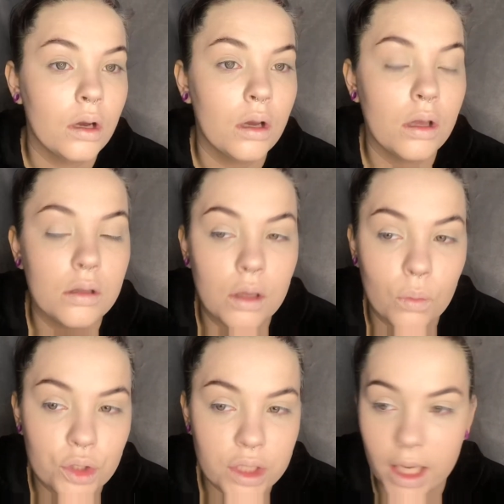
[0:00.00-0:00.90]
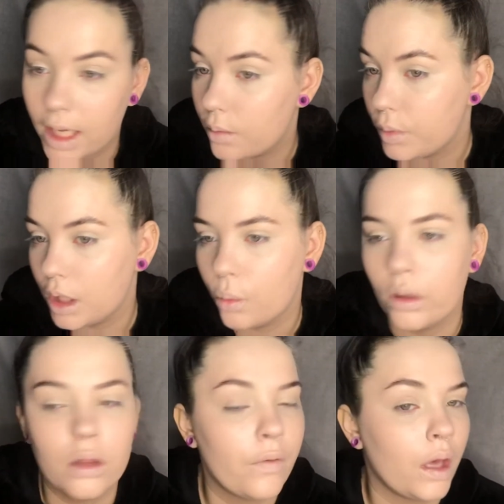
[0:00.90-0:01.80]
And then once you're happy with
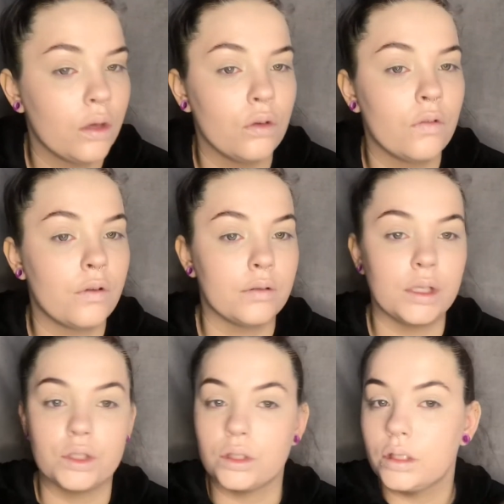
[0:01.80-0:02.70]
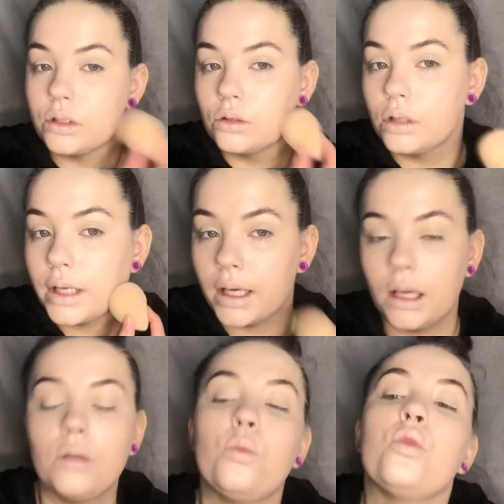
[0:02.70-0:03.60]
how your foundation is
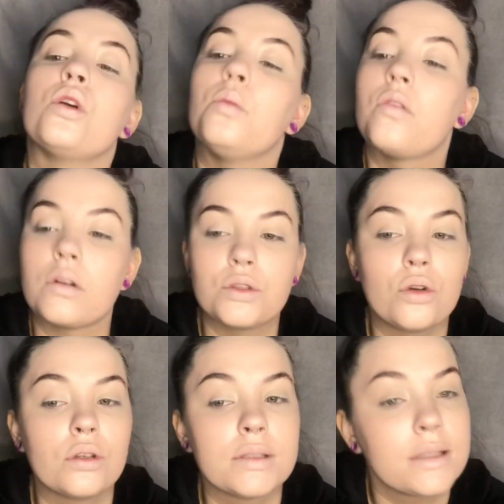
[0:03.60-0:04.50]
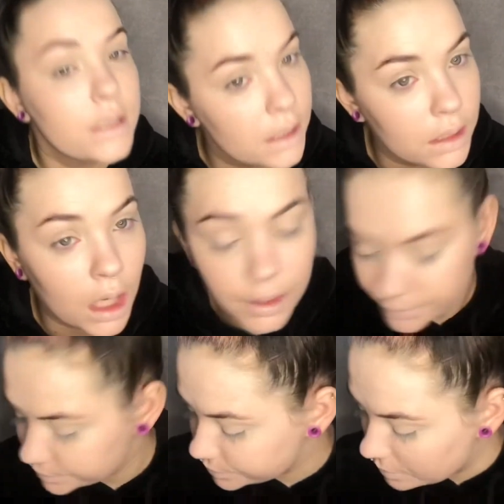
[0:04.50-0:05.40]
looking, we're going to move on to concealer.
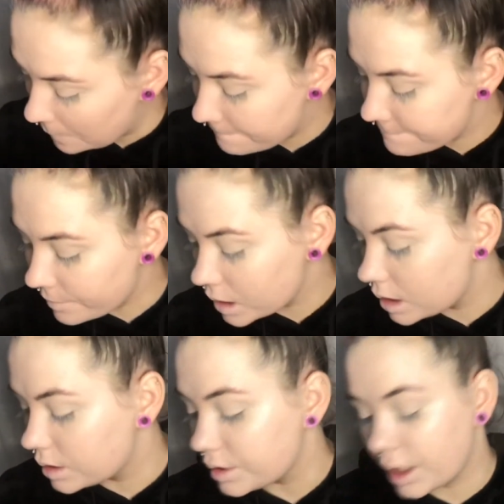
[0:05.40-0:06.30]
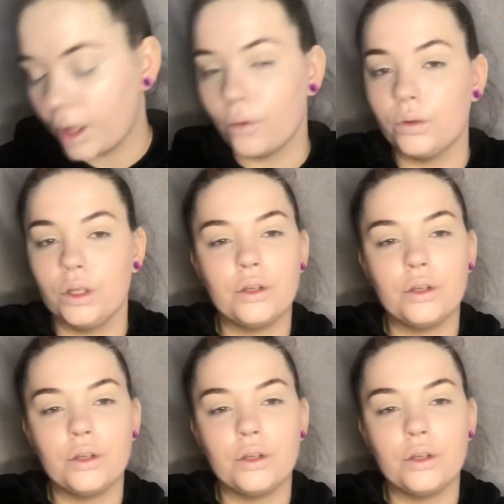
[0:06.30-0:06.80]
So you